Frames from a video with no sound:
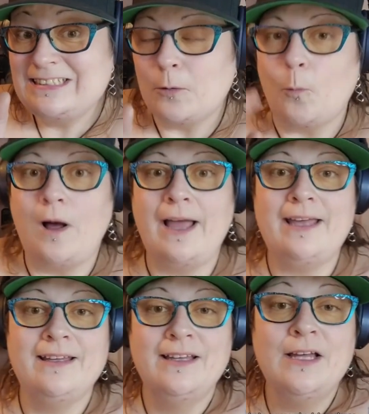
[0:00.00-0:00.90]
Why?
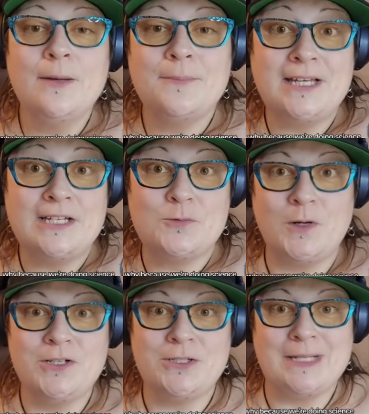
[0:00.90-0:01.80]
Because
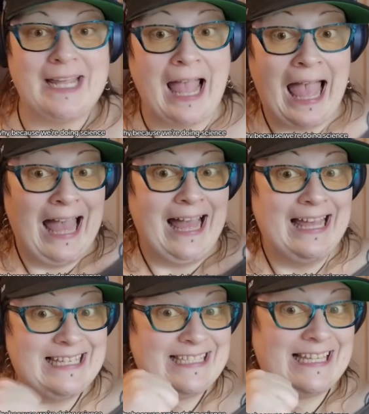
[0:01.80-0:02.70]
we're doing
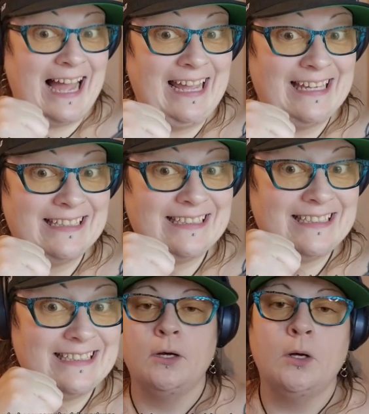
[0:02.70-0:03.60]

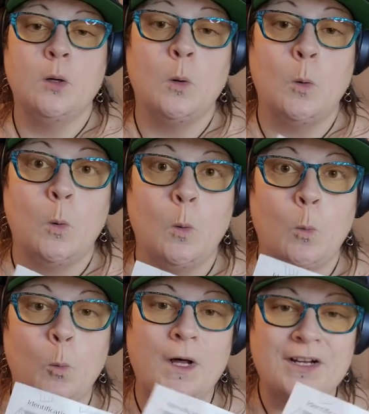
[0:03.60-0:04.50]
science.
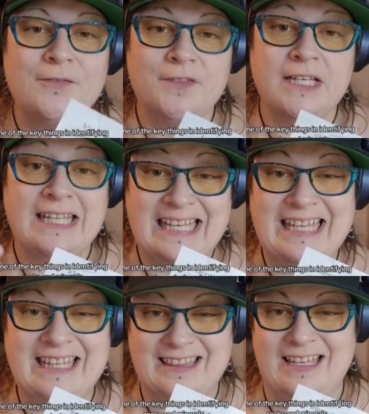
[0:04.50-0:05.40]
One of the
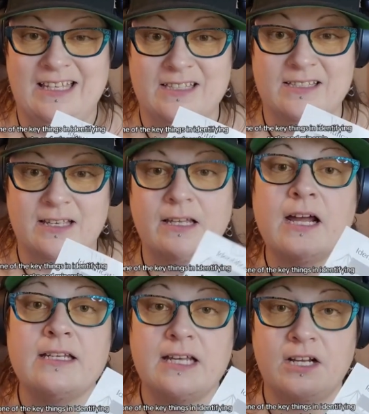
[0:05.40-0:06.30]
key things
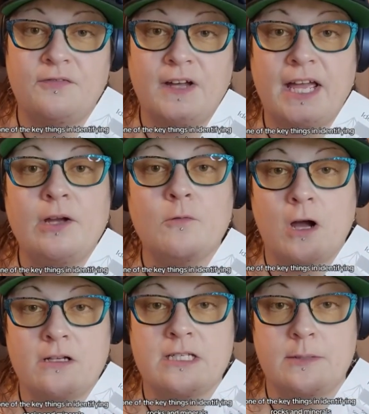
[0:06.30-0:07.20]
in identifying
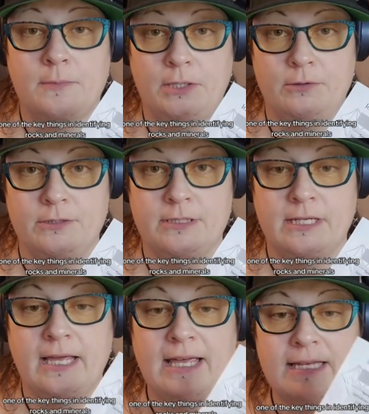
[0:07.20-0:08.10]
rocks and
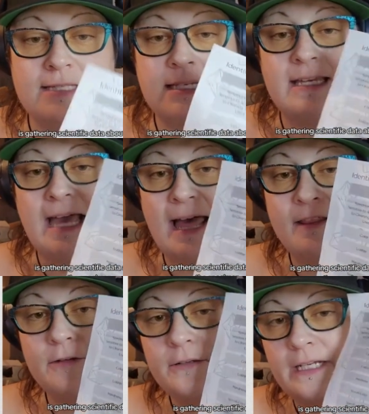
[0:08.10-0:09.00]
minerals is
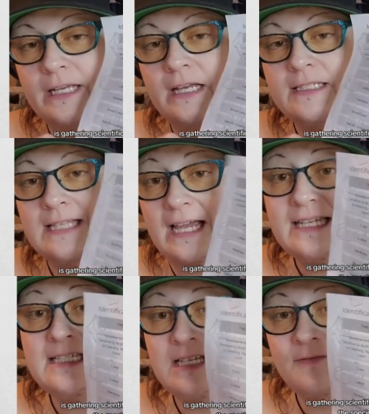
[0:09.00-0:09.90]
gathering
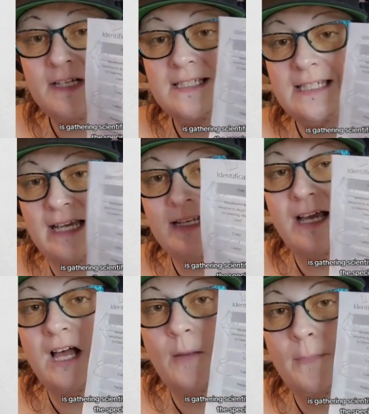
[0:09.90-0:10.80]
scientific
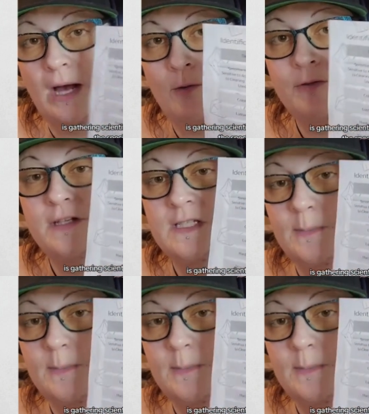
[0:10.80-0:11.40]
data about the